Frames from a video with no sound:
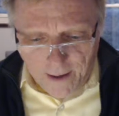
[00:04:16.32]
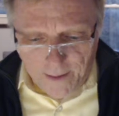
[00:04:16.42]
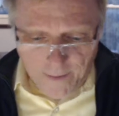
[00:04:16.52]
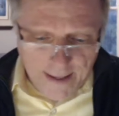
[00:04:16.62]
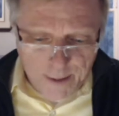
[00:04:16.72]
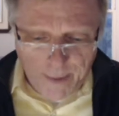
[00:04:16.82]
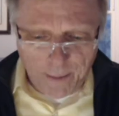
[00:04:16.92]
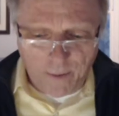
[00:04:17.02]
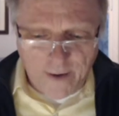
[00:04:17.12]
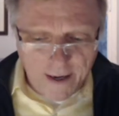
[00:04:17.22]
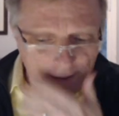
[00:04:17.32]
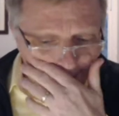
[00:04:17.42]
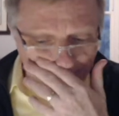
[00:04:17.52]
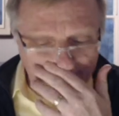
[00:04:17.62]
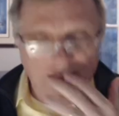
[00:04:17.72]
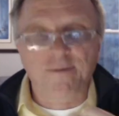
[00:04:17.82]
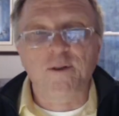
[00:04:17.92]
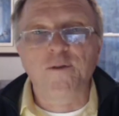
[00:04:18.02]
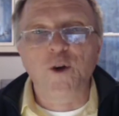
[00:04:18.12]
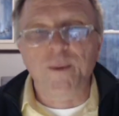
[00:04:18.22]
that's being provided this week on
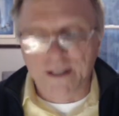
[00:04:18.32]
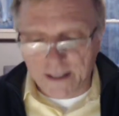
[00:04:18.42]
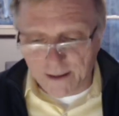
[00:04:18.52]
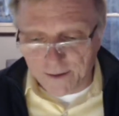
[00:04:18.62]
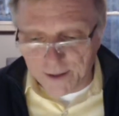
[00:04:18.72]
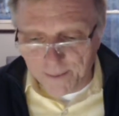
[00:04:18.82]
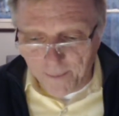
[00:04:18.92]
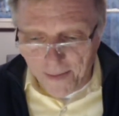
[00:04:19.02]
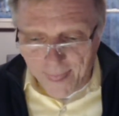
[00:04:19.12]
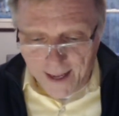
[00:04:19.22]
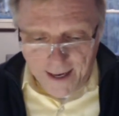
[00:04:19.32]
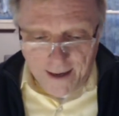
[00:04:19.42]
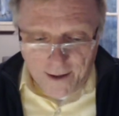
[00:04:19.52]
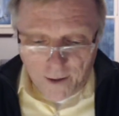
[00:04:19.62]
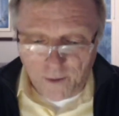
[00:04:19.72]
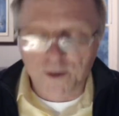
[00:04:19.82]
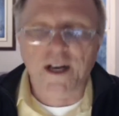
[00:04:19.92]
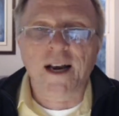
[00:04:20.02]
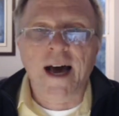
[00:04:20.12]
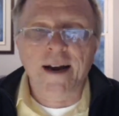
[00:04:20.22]
fulfillment centers. There's a
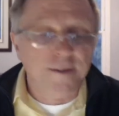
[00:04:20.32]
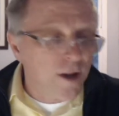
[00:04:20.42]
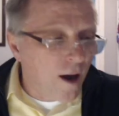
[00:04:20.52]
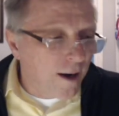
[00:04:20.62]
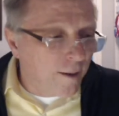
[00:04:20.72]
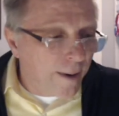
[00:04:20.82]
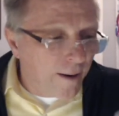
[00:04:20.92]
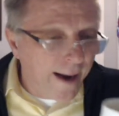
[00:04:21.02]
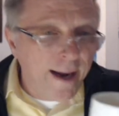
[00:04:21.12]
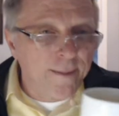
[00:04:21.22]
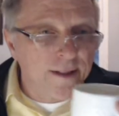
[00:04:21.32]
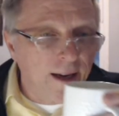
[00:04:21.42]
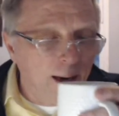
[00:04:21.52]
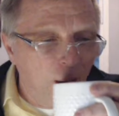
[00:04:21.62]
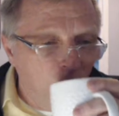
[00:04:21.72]
lot of talk about Amazon